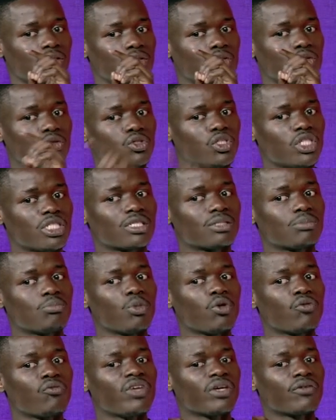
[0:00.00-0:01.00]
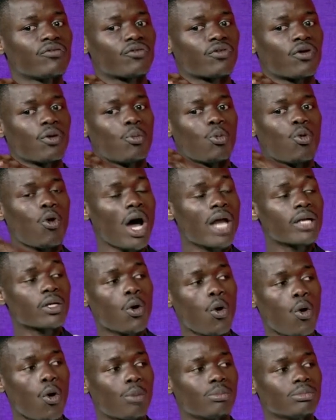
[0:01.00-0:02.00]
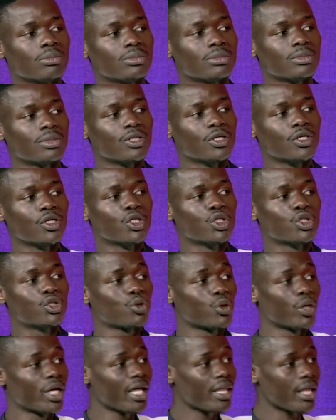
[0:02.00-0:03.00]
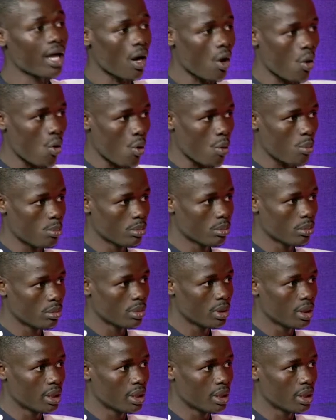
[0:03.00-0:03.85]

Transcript: you just moving from one home mm-hmm. to another home,